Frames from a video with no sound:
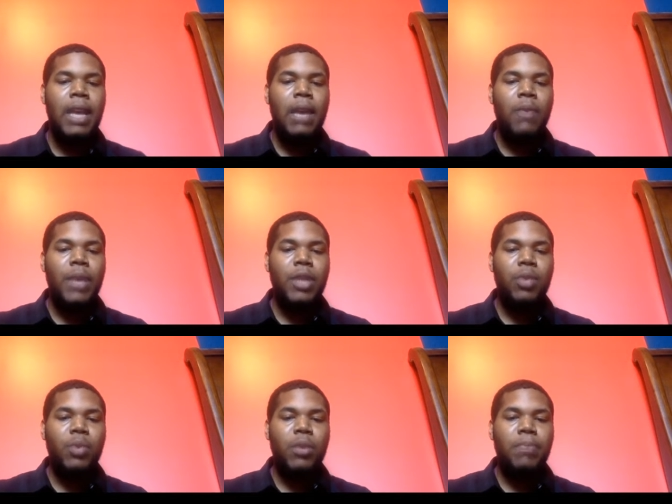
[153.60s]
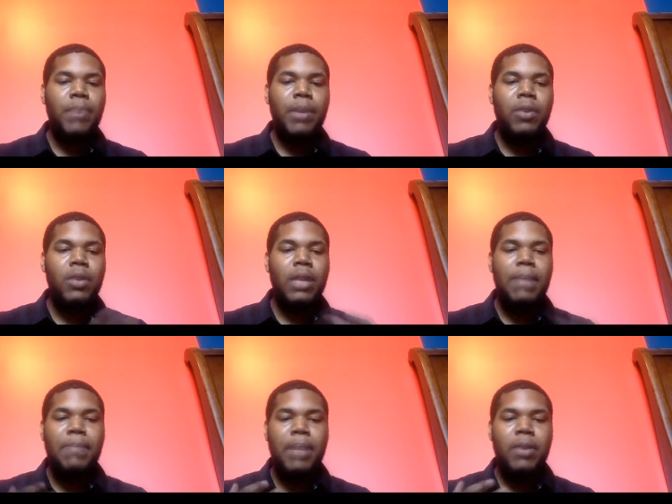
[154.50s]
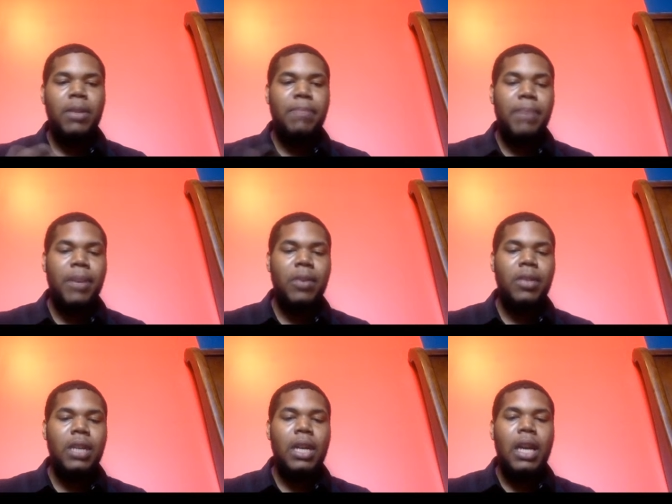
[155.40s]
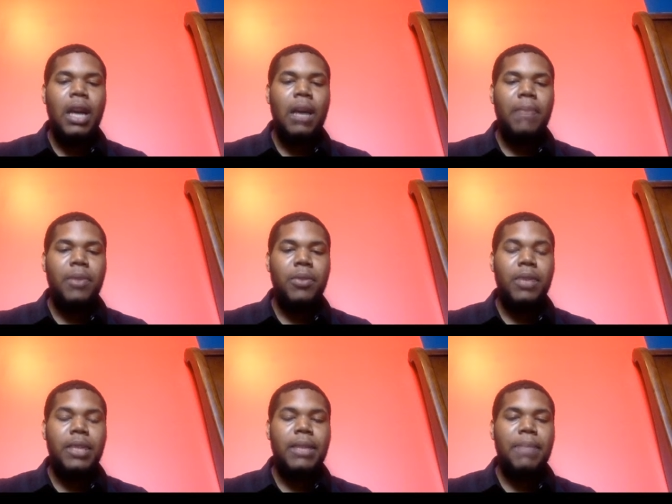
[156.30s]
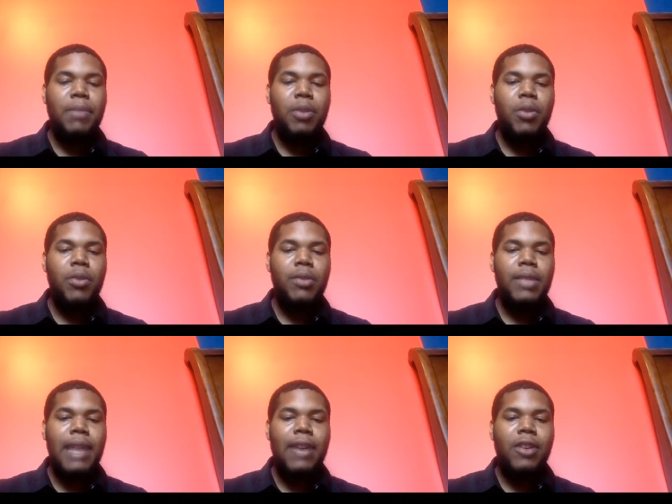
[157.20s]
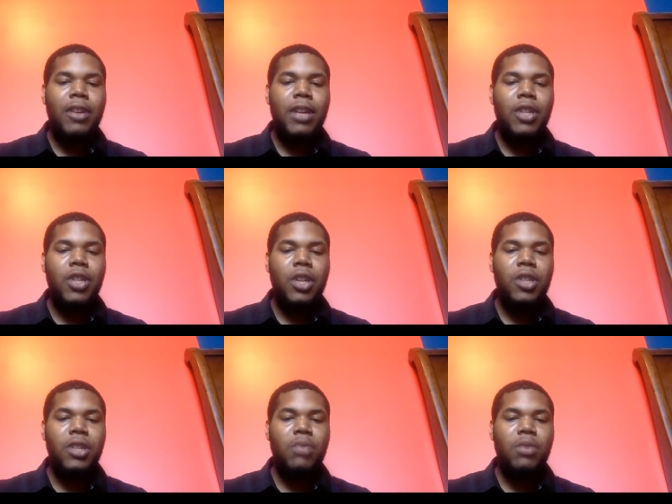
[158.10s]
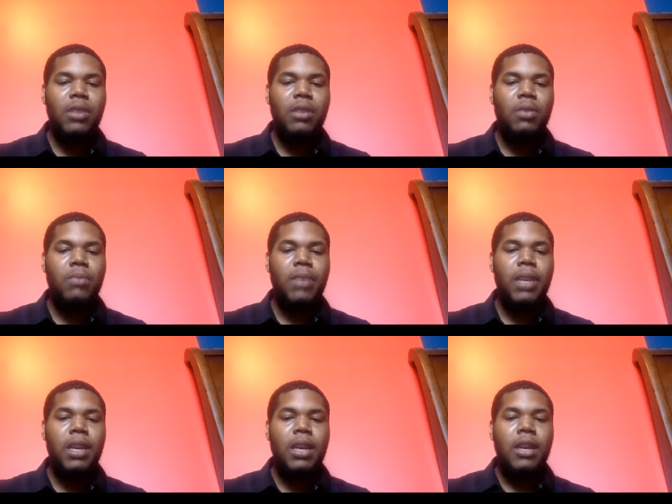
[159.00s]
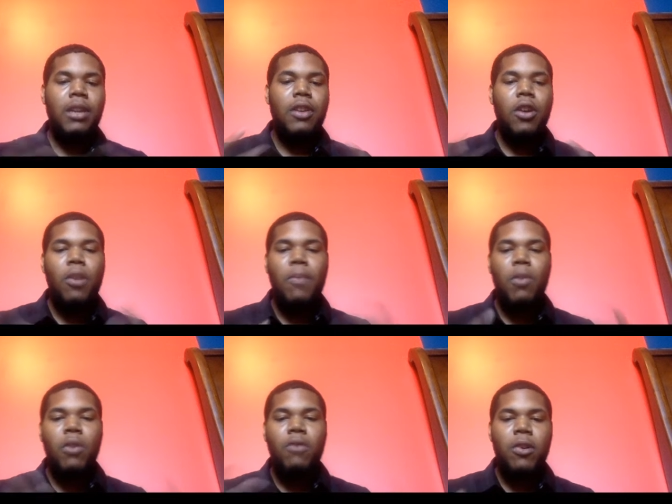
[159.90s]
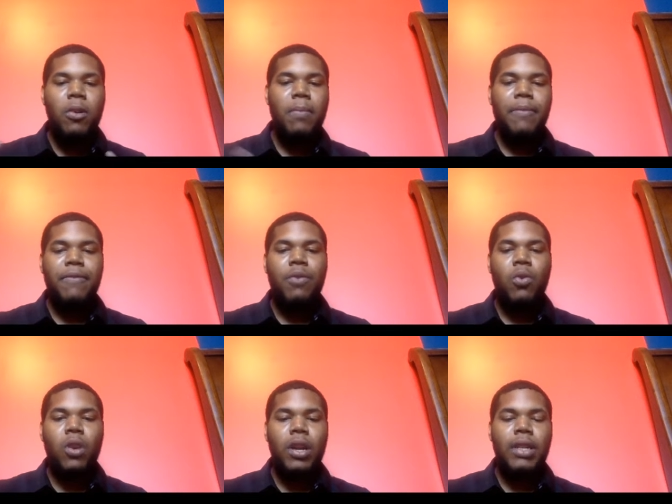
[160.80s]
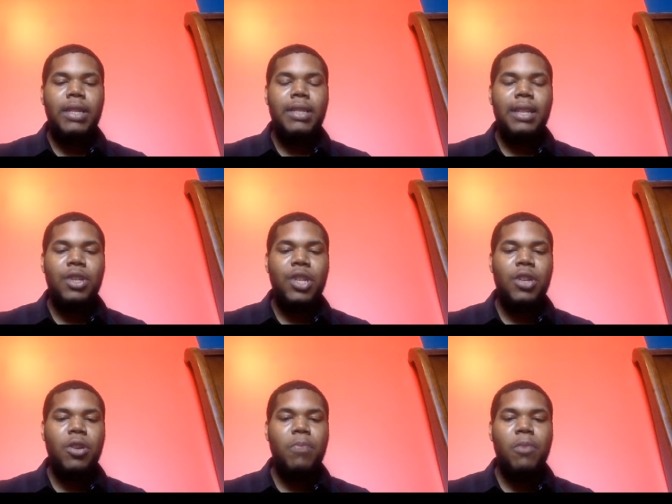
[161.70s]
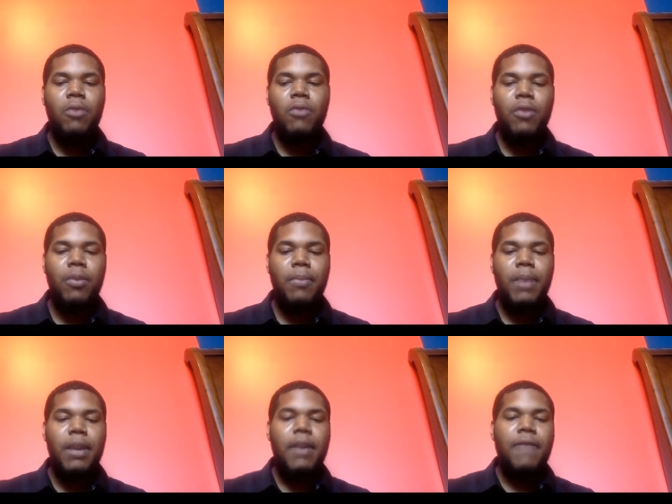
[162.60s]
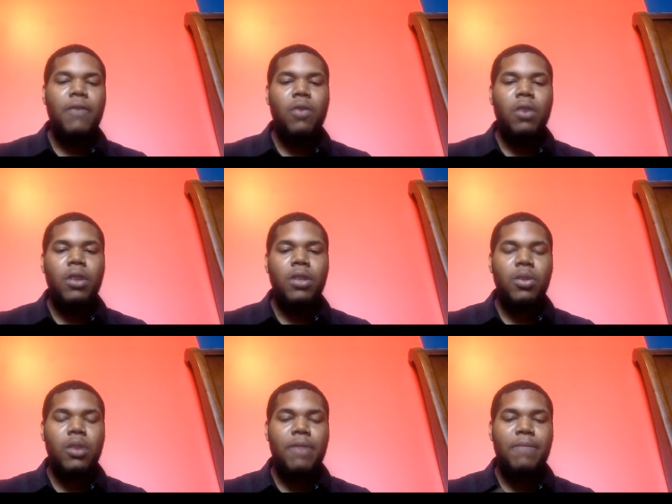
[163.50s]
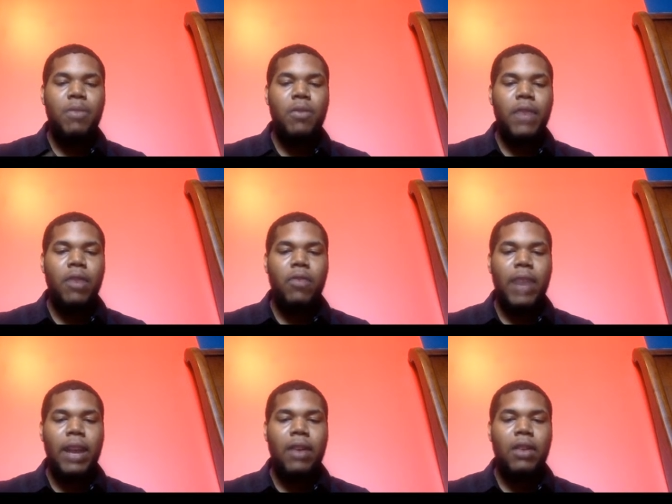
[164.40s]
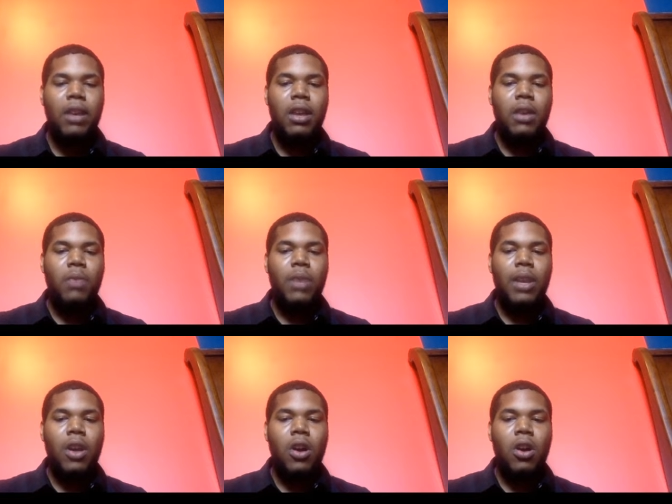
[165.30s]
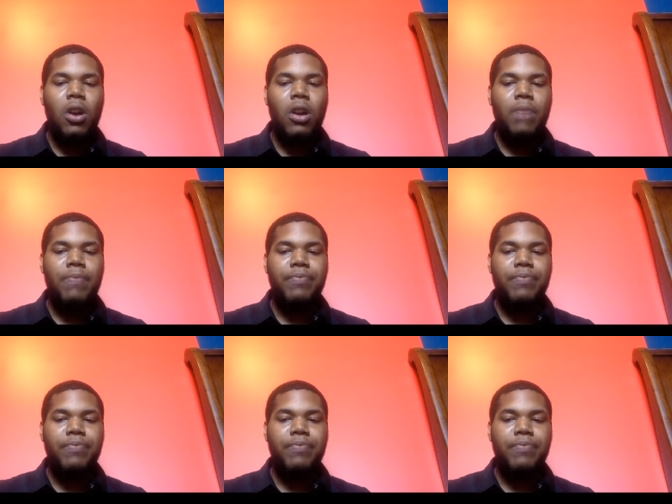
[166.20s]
which will build and build and build up to this Pluto Saturn conjunction where there will be no more room for decision, no more room for sort of moving around. We are